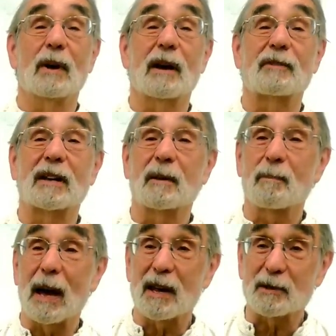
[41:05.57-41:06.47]
We have to
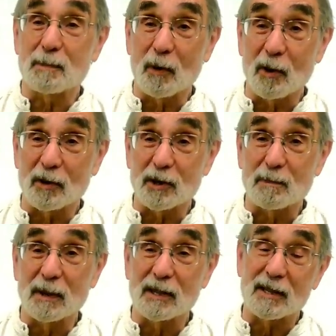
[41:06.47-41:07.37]
get
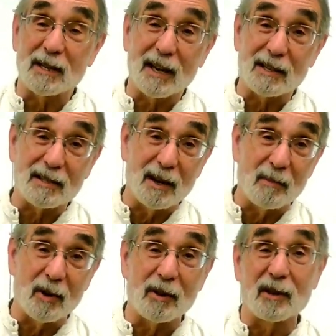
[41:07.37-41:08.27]
passports because the next
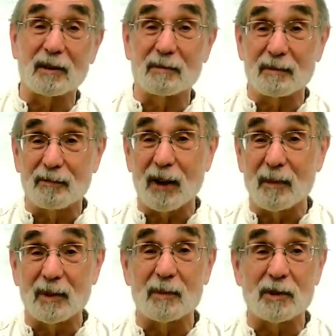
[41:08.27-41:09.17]
summer the
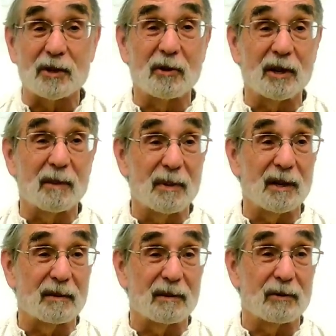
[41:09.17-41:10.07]
family was going to
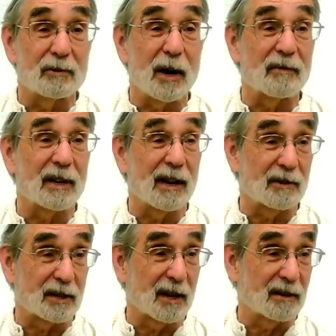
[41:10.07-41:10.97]
be traveling
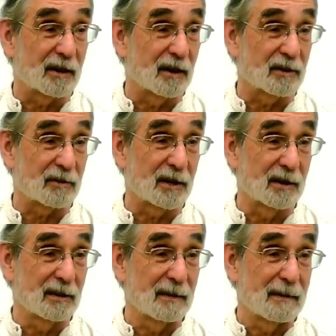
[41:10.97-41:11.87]
outside the country.
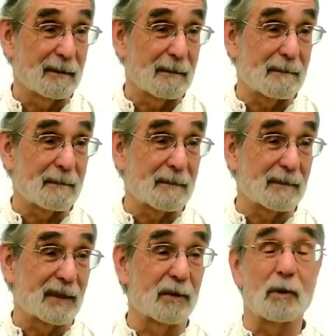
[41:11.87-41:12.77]

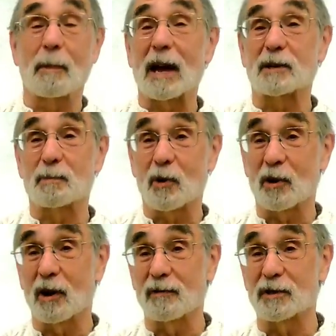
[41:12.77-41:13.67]
There were
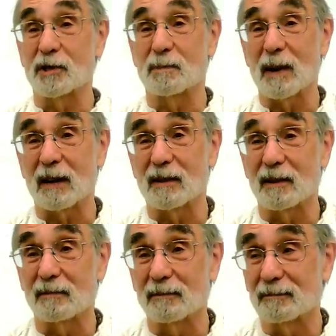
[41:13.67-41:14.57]
passport offices back then.